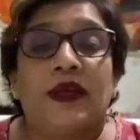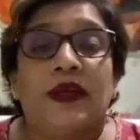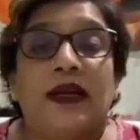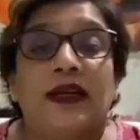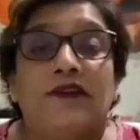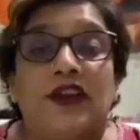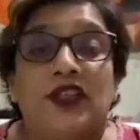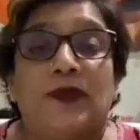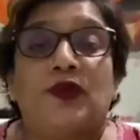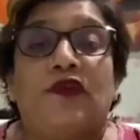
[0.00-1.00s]
different
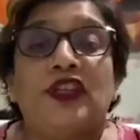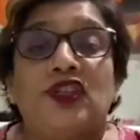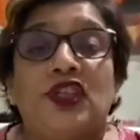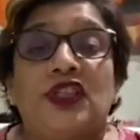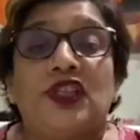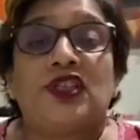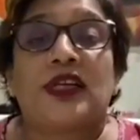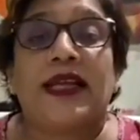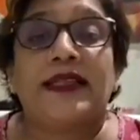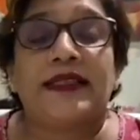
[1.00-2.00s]
steps. So first she's just
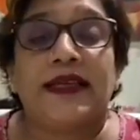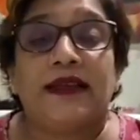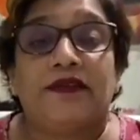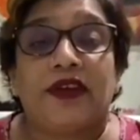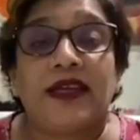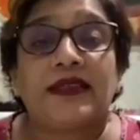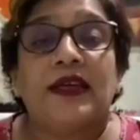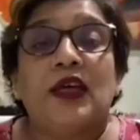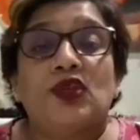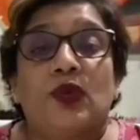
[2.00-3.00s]
cleansing the face.
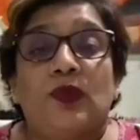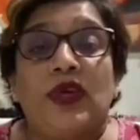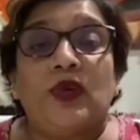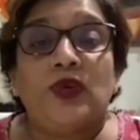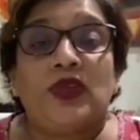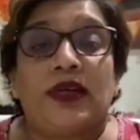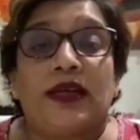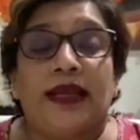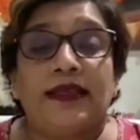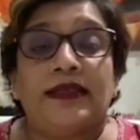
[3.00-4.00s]
So we use a
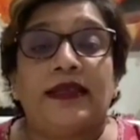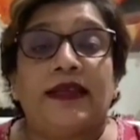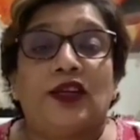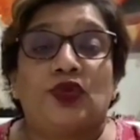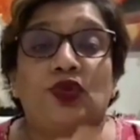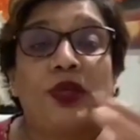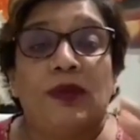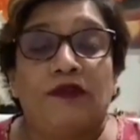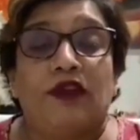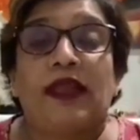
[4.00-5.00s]
cleanser that is
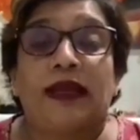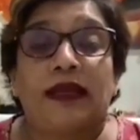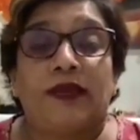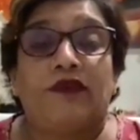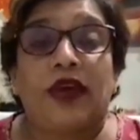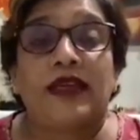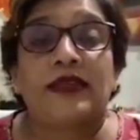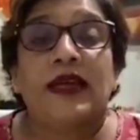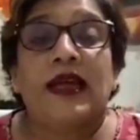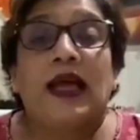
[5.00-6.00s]
suitable for that face,
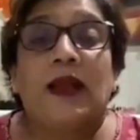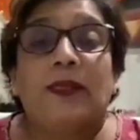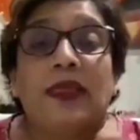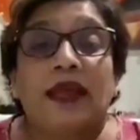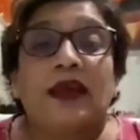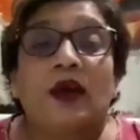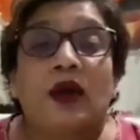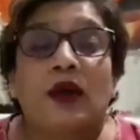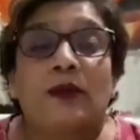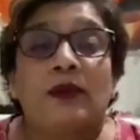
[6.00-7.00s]
and then
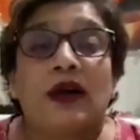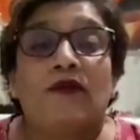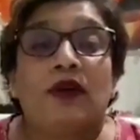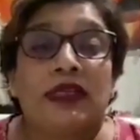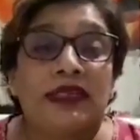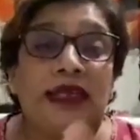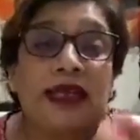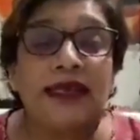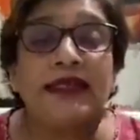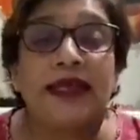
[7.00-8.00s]
once the
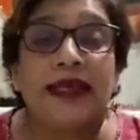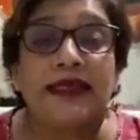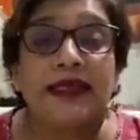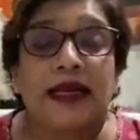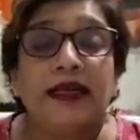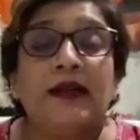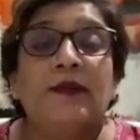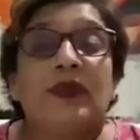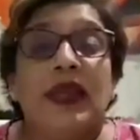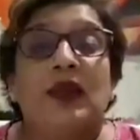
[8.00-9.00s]
cleansing is done,
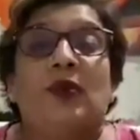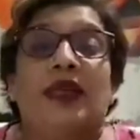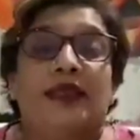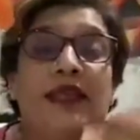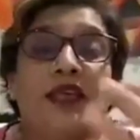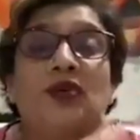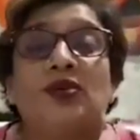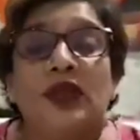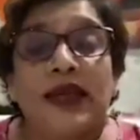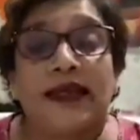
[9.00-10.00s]
then we'll take you
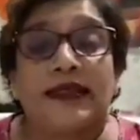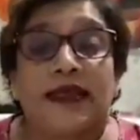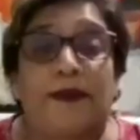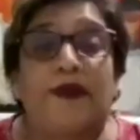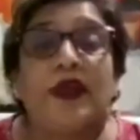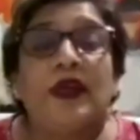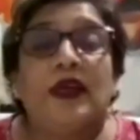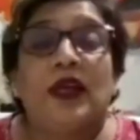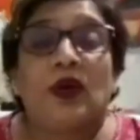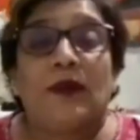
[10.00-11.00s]
to the next step.
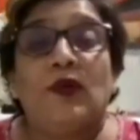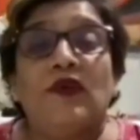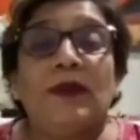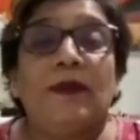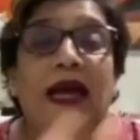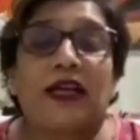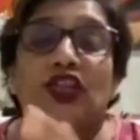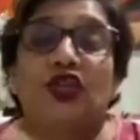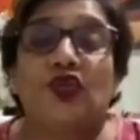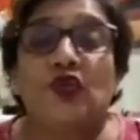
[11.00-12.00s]
Now moving back
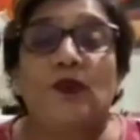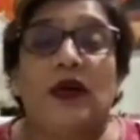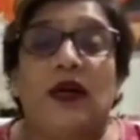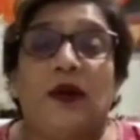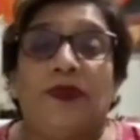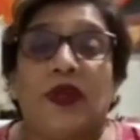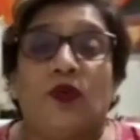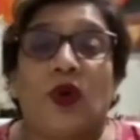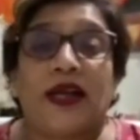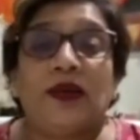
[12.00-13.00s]
to room
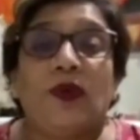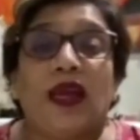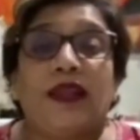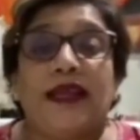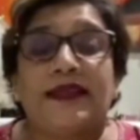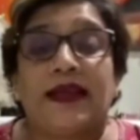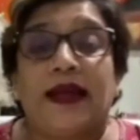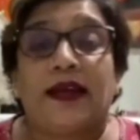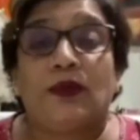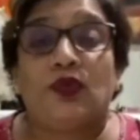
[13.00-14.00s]
1, where laser
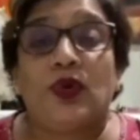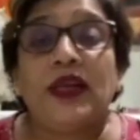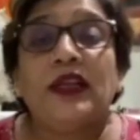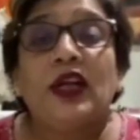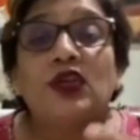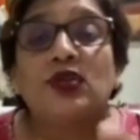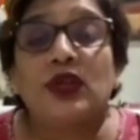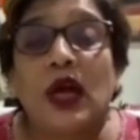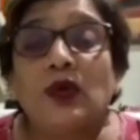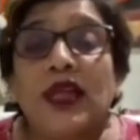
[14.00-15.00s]
hair removal. So
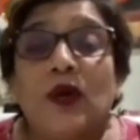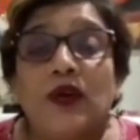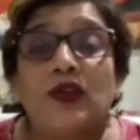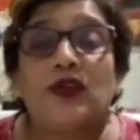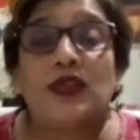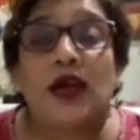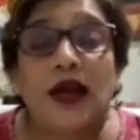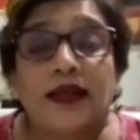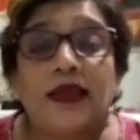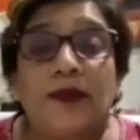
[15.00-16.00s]
now they're going to
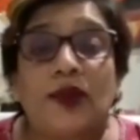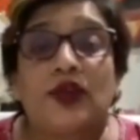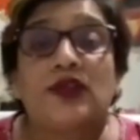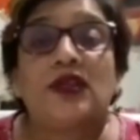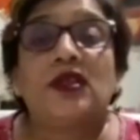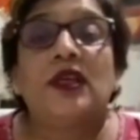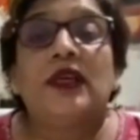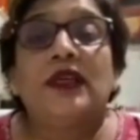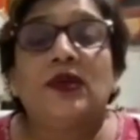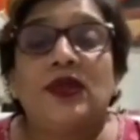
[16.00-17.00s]
start the process.
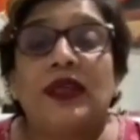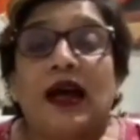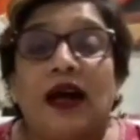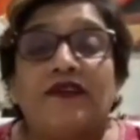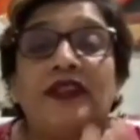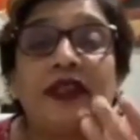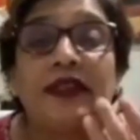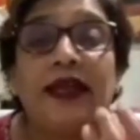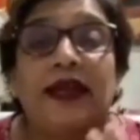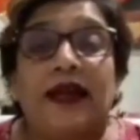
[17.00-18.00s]
You see, after
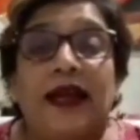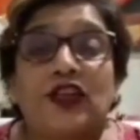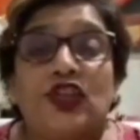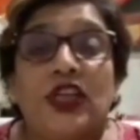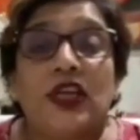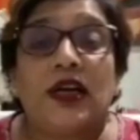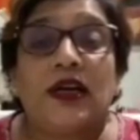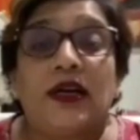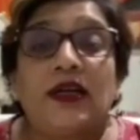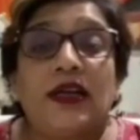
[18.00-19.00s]
they actually
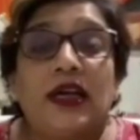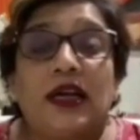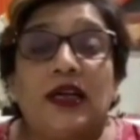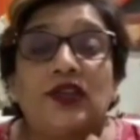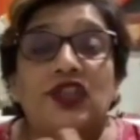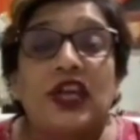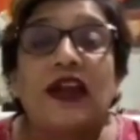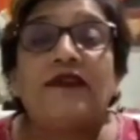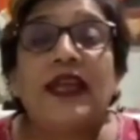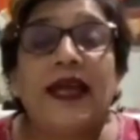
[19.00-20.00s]

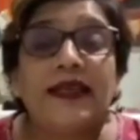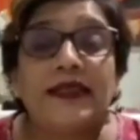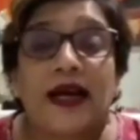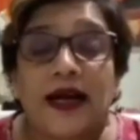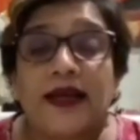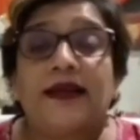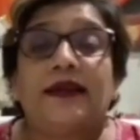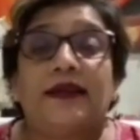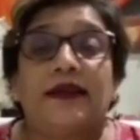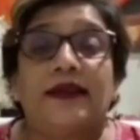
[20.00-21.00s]
shaved the entire
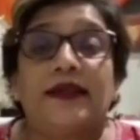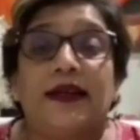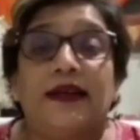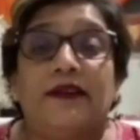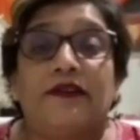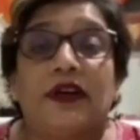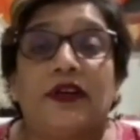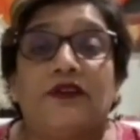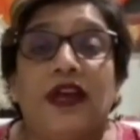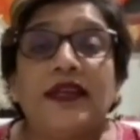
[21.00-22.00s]

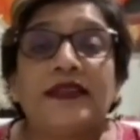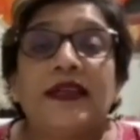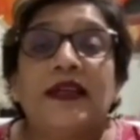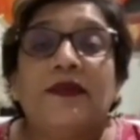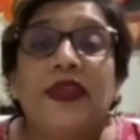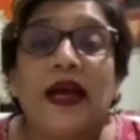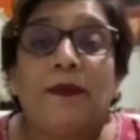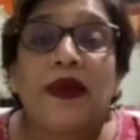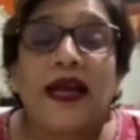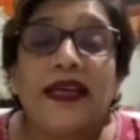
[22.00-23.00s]
face, they
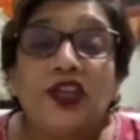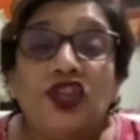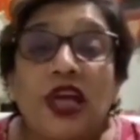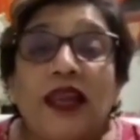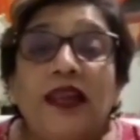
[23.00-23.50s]
applied a gel,